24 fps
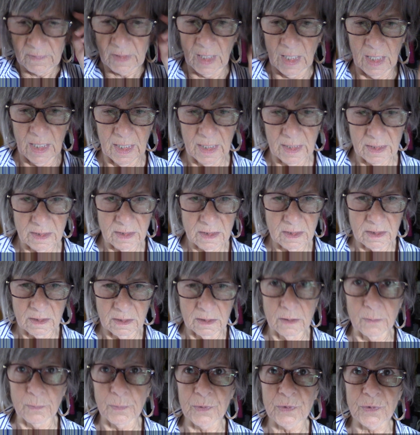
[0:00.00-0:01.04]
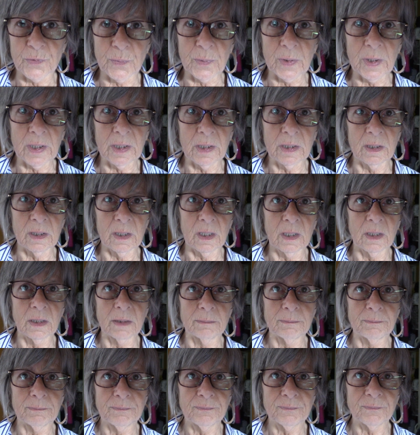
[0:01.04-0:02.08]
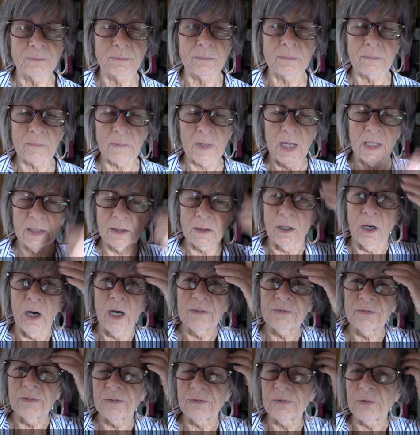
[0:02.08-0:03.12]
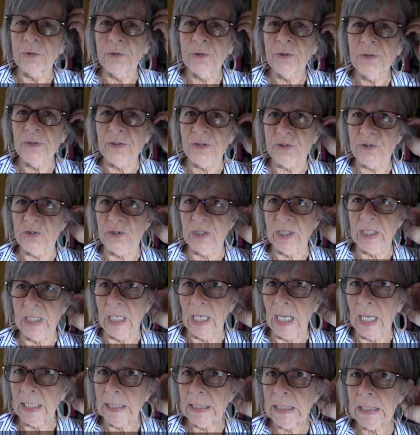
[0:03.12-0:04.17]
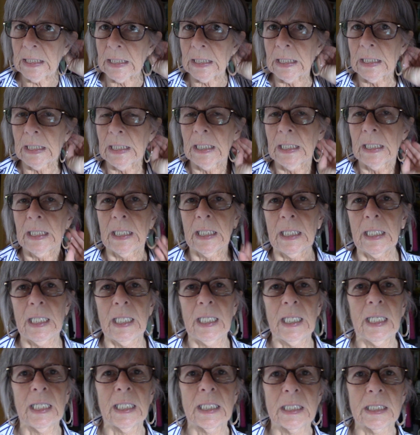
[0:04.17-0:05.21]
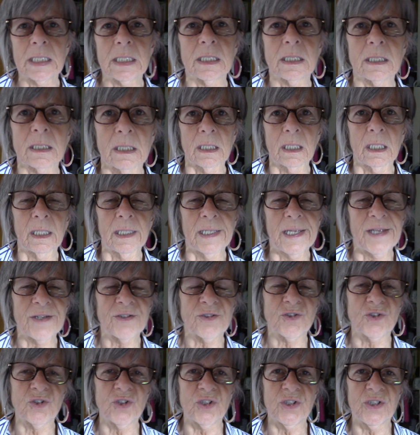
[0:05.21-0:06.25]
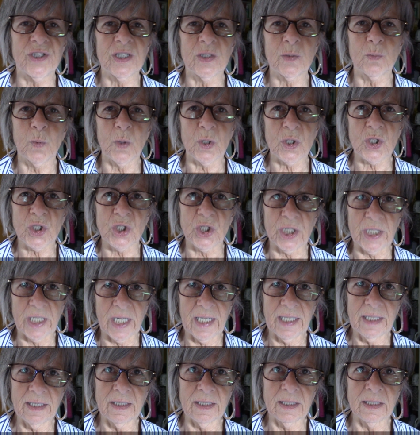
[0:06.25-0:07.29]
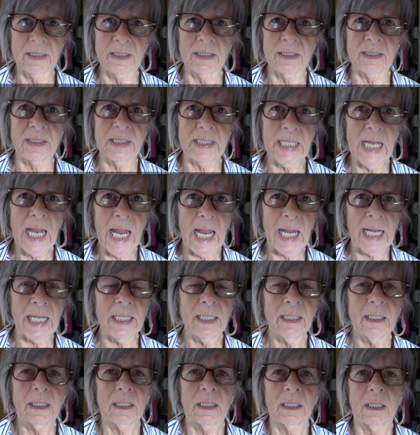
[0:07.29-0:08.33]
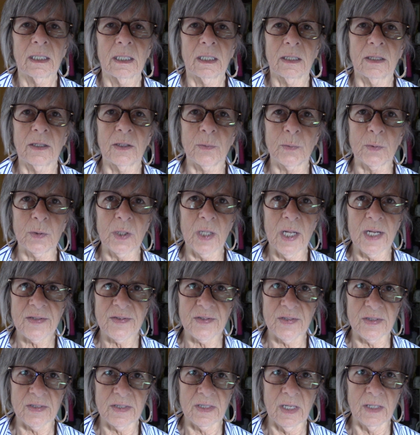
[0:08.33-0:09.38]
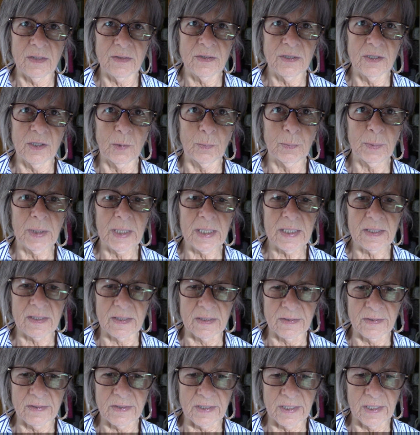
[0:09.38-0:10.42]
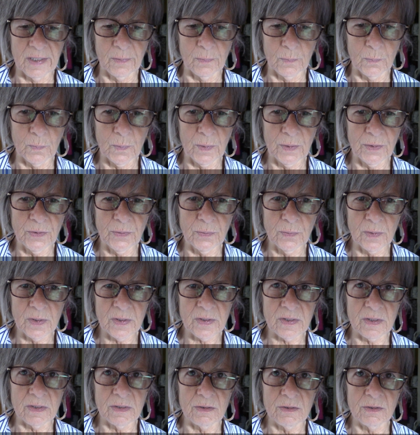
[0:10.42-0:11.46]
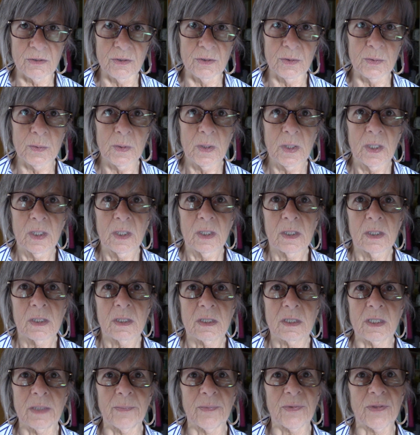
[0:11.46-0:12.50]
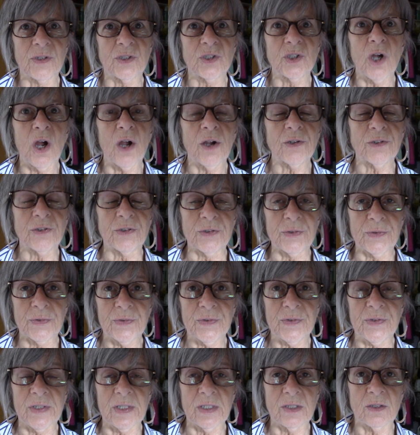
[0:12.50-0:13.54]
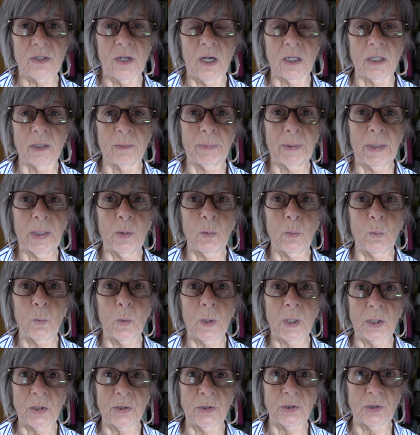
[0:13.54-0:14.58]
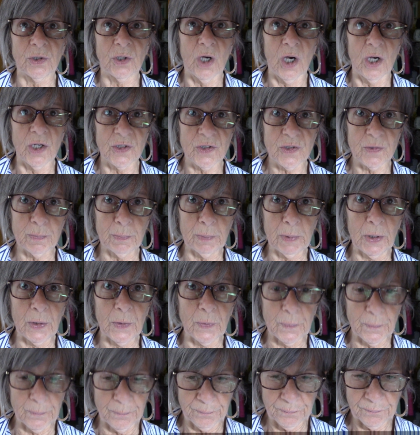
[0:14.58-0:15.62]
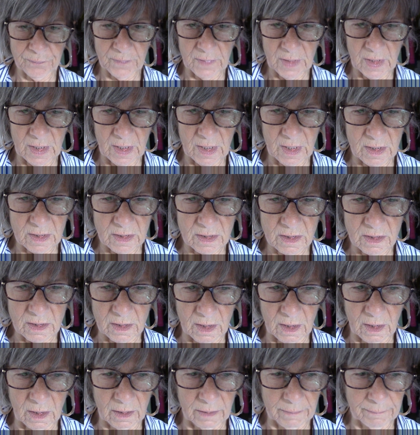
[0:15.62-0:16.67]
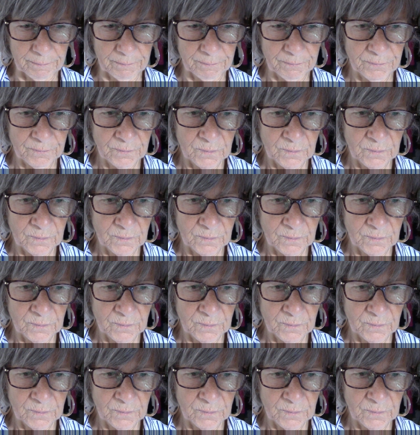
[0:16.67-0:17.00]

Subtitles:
and it was really kind of awful for her, and she didn't like it. And as she did what she ate in the day, there were lots of telltale places that when you listen to some of the doctors, they talk about what could cause bloat. And, I